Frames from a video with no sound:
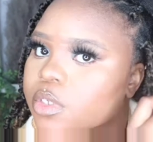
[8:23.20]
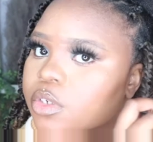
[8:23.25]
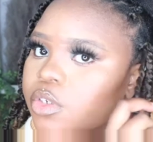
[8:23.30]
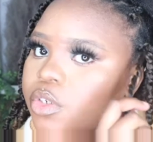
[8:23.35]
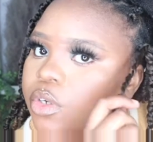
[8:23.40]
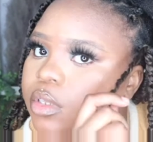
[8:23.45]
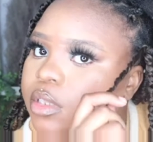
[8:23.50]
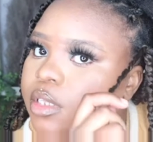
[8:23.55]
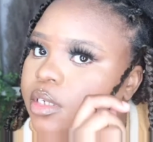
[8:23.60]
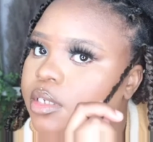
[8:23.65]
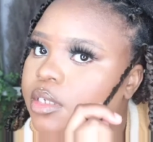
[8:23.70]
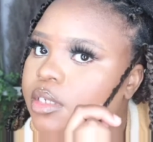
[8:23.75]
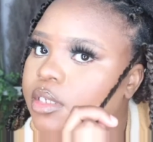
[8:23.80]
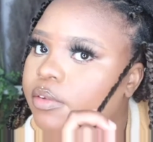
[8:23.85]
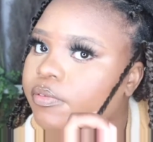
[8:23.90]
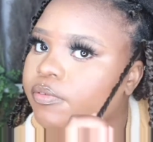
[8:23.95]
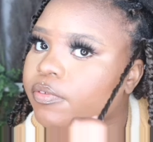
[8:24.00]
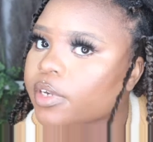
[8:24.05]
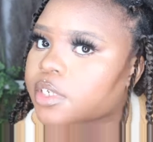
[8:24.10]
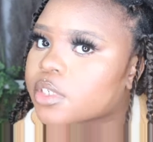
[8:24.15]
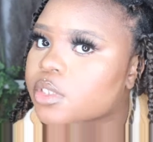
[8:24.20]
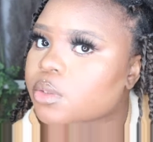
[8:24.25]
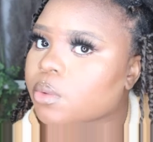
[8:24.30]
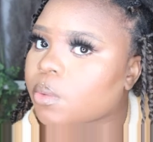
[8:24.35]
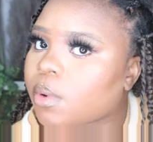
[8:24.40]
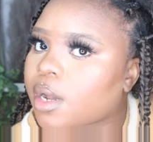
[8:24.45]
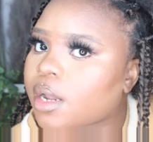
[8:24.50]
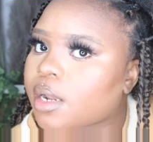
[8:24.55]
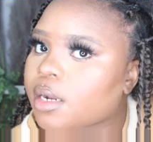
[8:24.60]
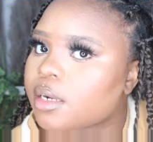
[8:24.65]
so this is the first
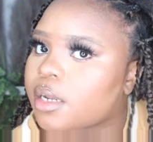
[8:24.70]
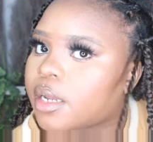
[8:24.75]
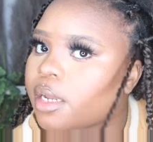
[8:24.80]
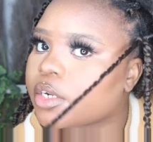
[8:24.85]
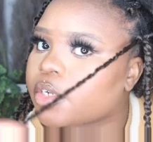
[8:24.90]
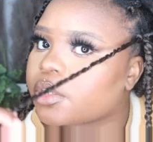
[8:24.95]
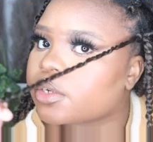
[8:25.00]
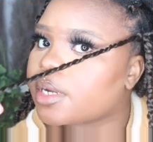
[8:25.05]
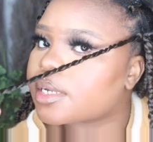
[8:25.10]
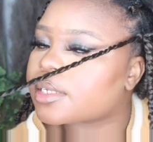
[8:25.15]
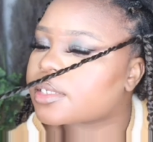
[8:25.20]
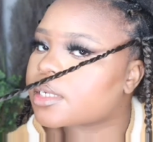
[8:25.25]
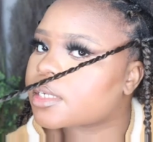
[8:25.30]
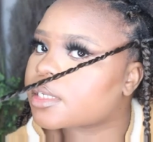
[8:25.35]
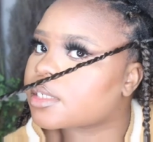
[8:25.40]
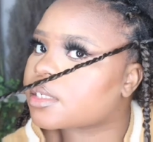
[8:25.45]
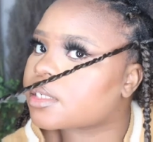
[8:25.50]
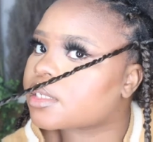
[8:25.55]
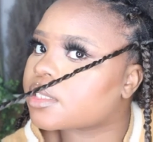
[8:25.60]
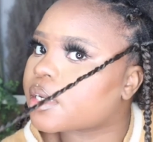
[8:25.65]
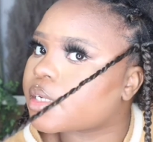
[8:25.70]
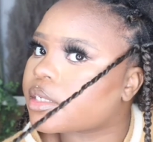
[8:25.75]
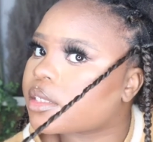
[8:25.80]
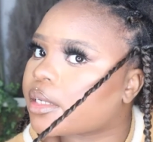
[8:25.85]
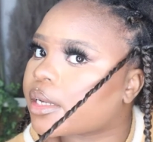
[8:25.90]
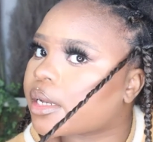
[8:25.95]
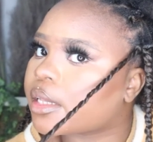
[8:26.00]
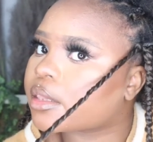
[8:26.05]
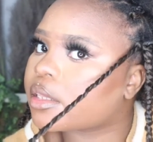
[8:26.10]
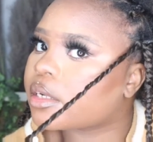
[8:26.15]
one, and you guys can see that
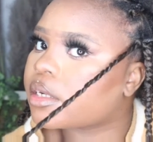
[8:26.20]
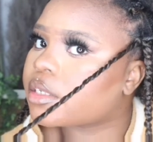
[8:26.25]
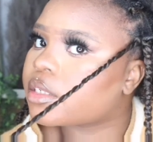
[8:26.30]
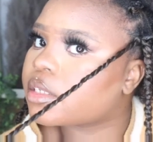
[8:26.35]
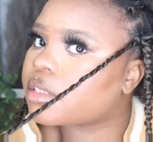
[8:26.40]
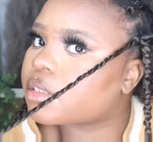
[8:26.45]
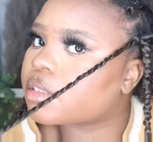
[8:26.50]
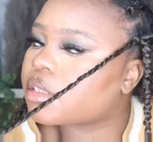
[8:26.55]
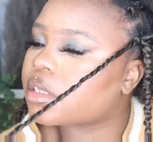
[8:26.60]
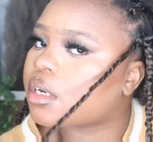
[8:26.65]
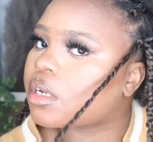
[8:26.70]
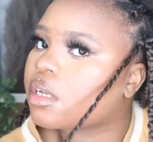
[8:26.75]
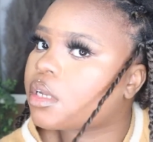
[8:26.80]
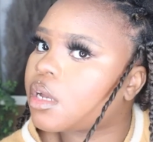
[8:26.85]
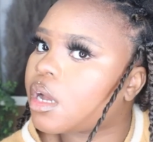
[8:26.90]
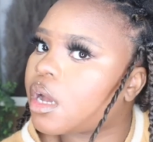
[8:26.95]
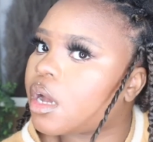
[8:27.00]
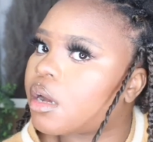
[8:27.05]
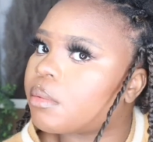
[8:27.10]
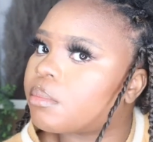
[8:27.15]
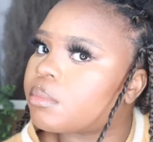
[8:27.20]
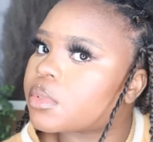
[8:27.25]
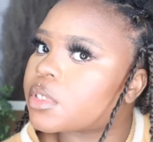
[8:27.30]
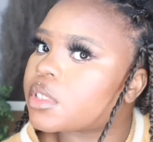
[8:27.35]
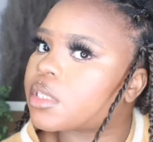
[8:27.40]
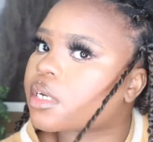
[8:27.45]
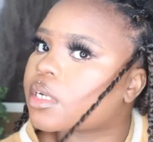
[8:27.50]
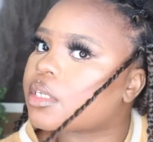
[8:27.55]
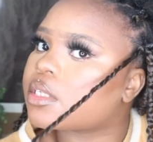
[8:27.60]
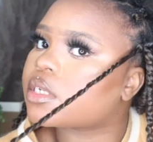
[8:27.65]
there are three
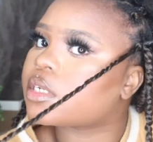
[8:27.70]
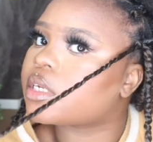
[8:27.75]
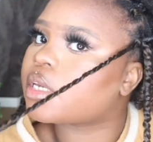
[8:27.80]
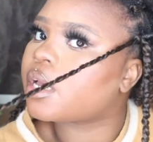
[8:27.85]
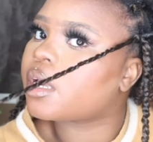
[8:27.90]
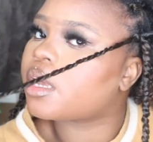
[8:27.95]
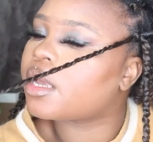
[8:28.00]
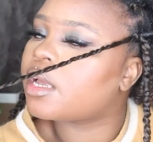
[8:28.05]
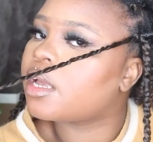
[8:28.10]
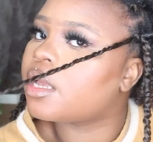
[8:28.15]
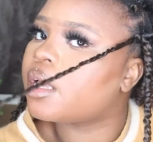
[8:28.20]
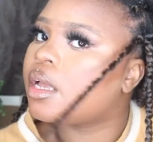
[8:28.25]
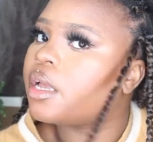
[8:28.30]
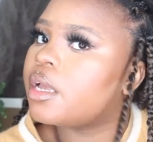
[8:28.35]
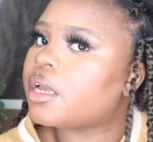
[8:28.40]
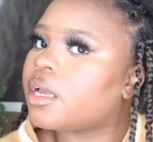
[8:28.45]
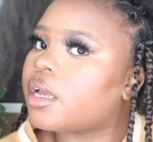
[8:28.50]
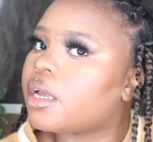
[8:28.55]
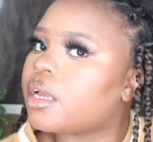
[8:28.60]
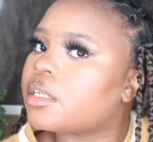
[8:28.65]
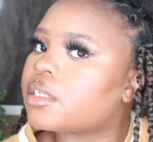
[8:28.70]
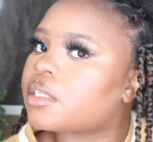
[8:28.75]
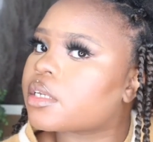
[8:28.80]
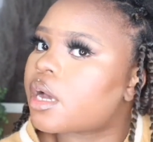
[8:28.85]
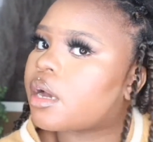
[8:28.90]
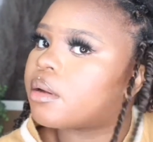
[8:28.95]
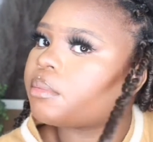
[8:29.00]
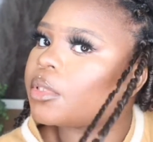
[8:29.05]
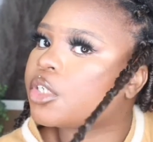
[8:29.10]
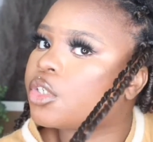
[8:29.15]
strands here. It's
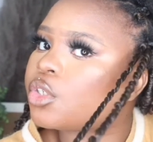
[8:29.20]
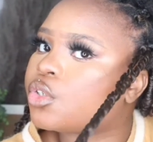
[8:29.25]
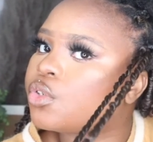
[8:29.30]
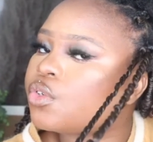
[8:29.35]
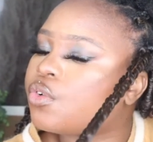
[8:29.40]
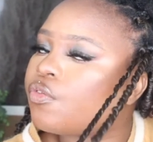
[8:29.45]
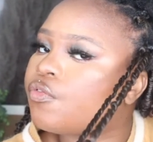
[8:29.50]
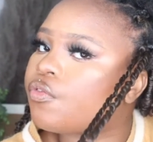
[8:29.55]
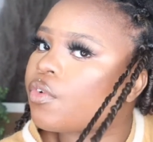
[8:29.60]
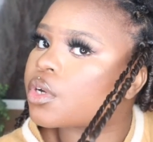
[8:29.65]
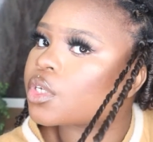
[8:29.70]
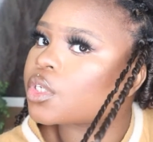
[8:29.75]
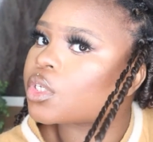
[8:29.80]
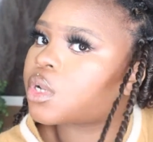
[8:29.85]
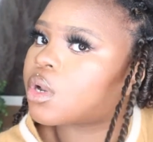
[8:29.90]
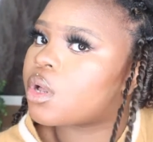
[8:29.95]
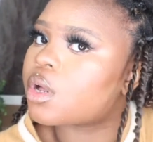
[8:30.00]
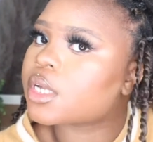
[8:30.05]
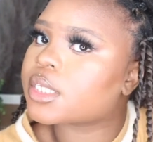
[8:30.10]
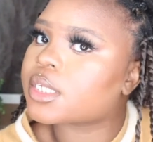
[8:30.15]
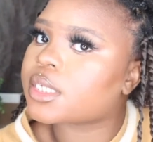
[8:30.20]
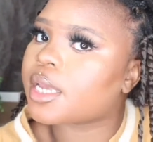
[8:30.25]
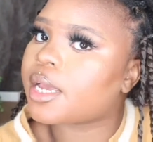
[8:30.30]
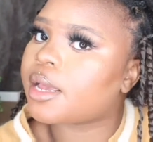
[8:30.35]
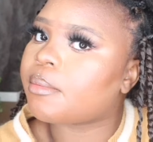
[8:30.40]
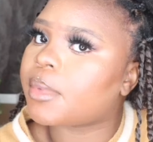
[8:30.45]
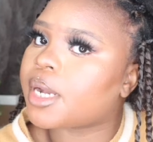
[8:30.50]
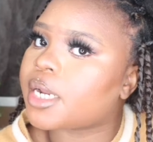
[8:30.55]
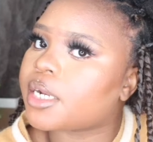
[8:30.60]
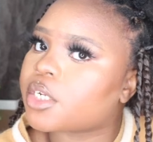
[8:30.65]
the two FAUX locks
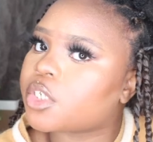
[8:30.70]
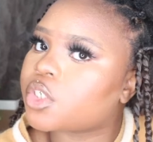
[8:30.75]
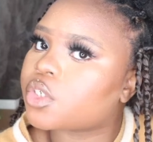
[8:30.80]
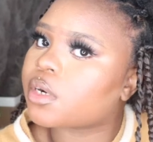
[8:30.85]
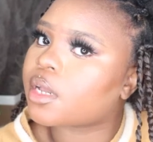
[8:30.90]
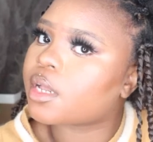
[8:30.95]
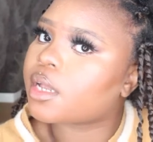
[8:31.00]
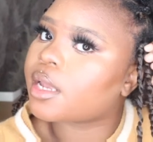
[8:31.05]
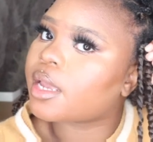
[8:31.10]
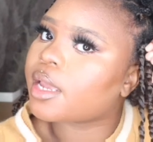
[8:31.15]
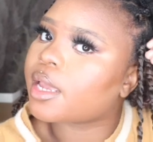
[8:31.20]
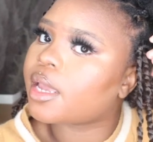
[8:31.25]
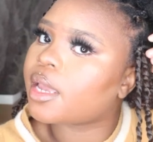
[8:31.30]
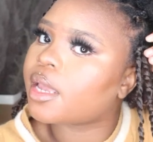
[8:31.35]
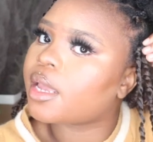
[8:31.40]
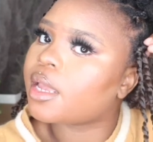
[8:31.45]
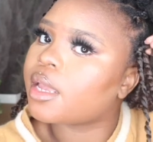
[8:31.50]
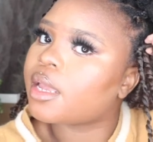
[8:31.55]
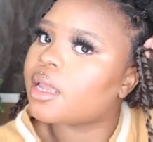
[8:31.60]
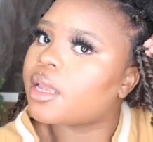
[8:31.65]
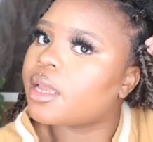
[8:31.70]
and my natural hair,